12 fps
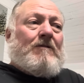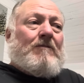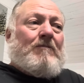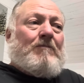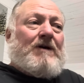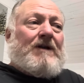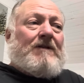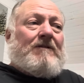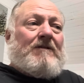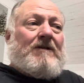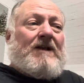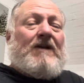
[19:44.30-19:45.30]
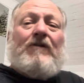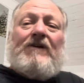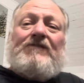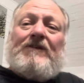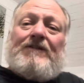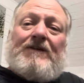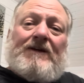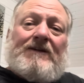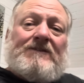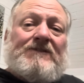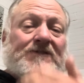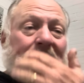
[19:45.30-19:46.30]
But an interesting thing
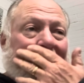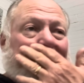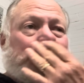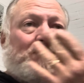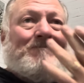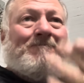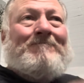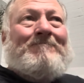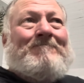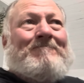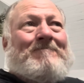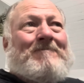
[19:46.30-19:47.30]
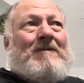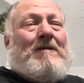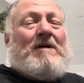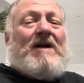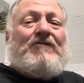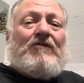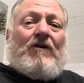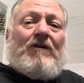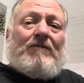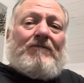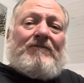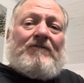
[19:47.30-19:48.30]
is that, imagine
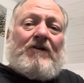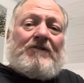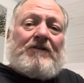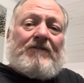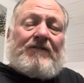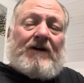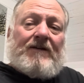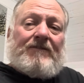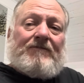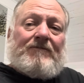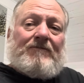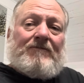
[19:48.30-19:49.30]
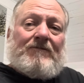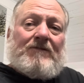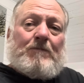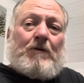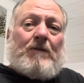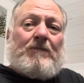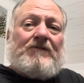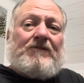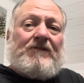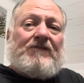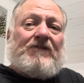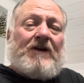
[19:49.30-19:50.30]
all volunteer fire departments
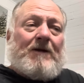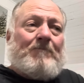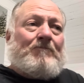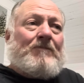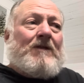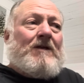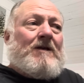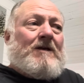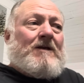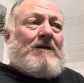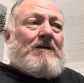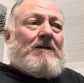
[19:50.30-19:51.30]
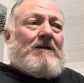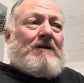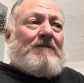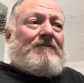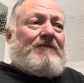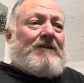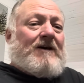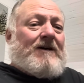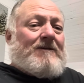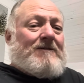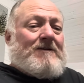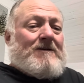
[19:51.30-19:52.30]
are the same. If
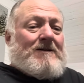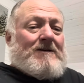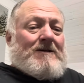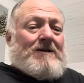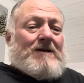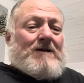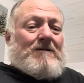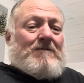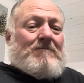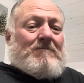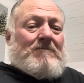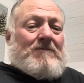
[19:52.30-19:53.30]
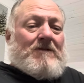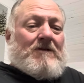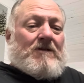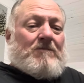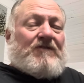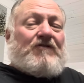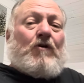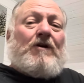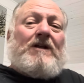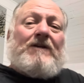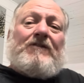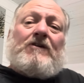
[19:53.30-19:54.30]
the
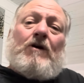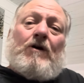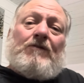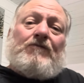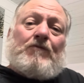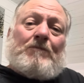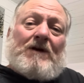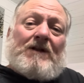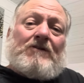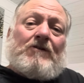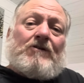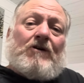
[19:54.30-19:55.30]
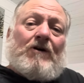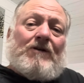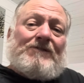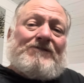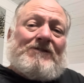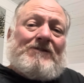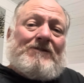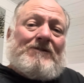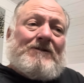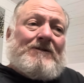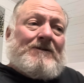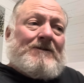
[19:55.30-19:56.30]
majority of the calls were medical calls,
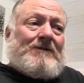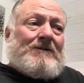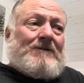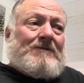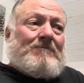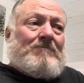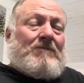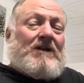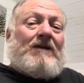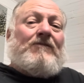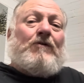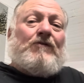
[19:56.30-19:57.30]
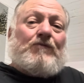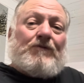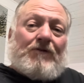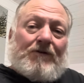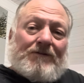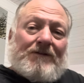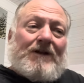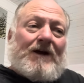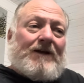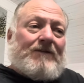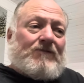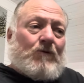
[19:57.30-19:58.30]
Many of those were during the
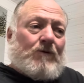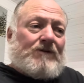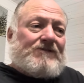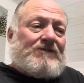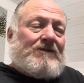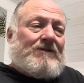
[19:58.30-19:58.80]
night, of course.